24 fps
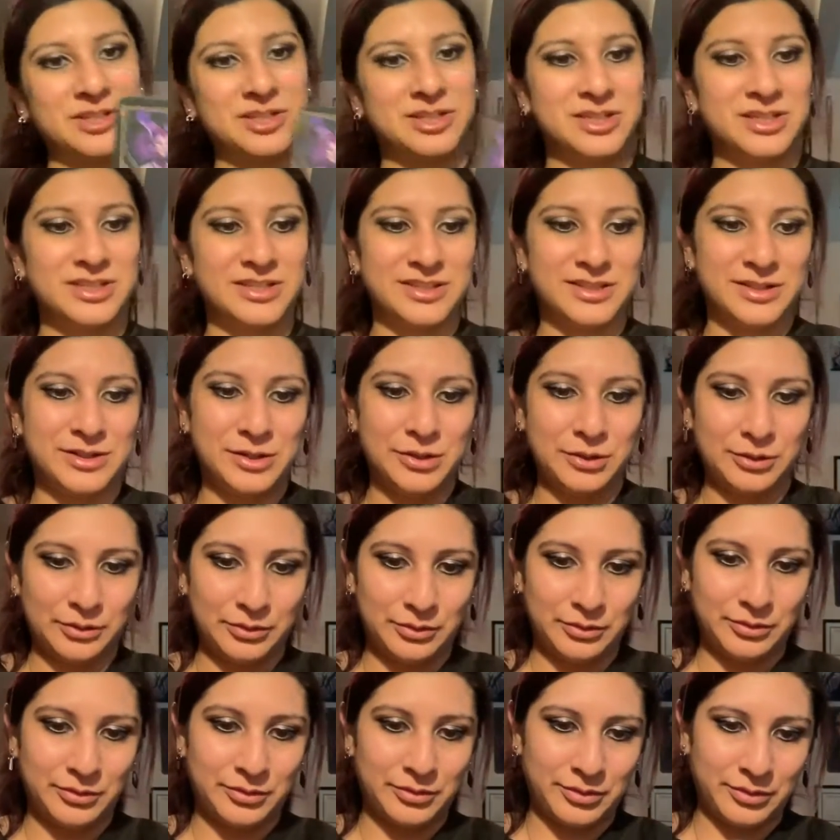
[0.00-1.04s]
She's
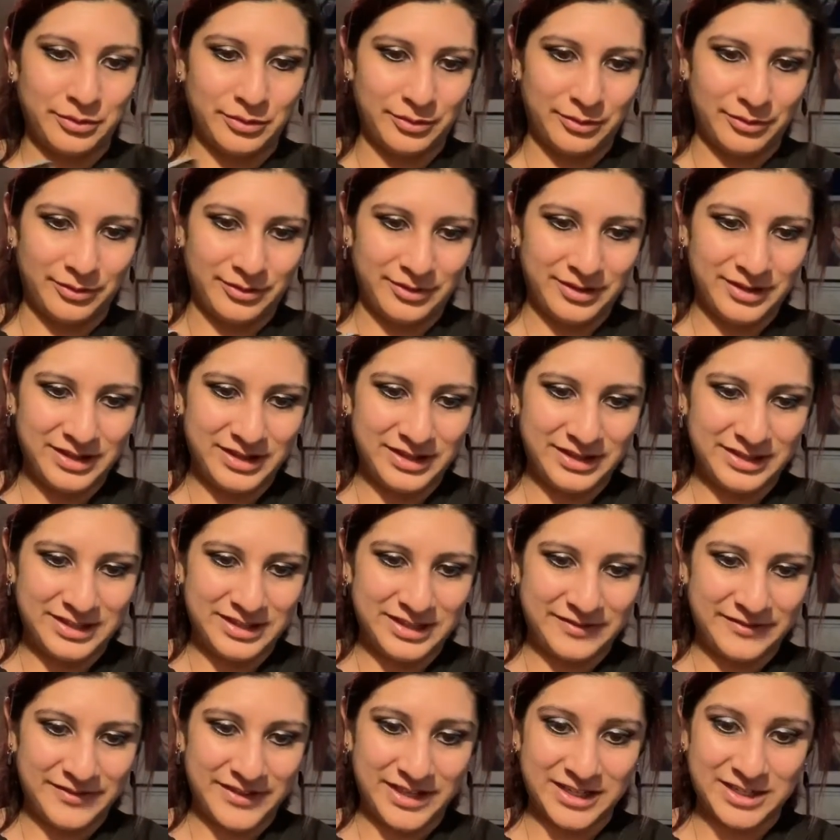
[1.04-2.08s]
too cool. In
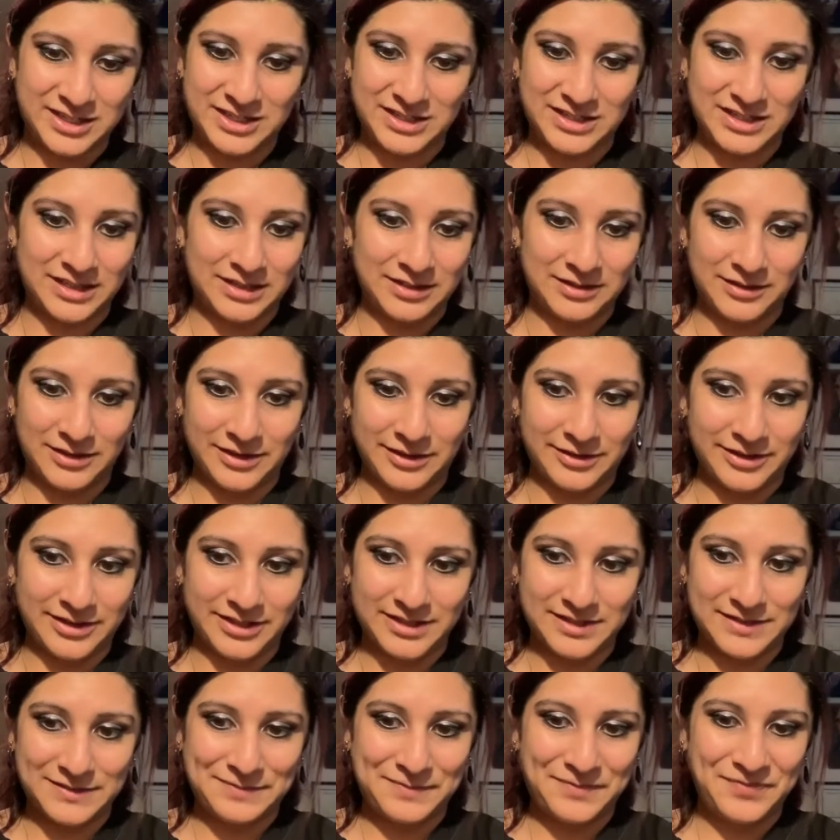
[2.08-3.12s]
fact, she's
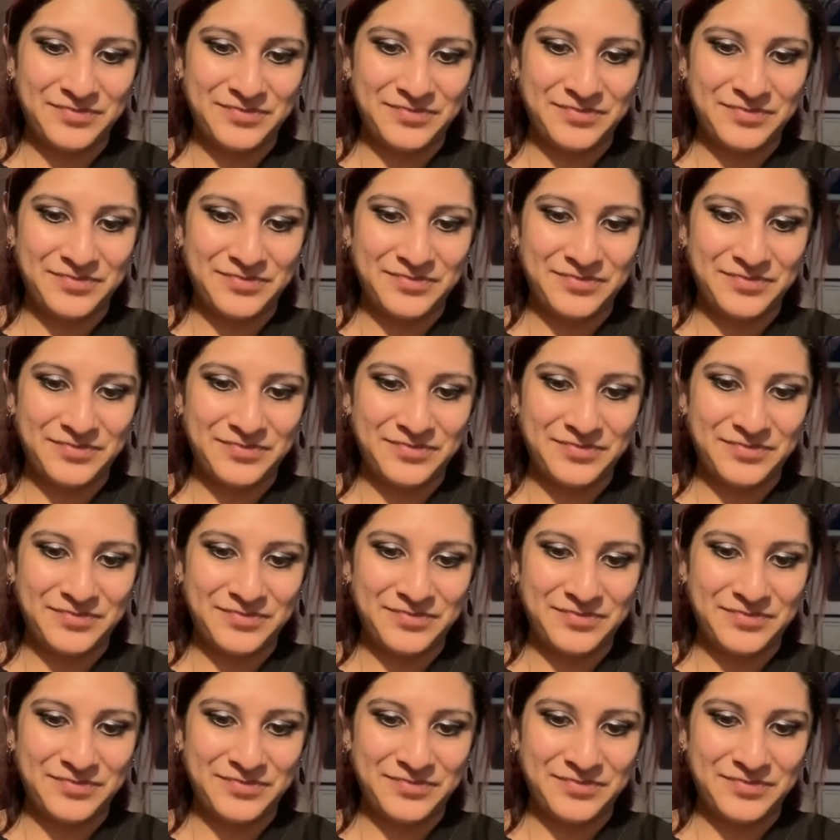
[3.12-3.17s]
hilarious.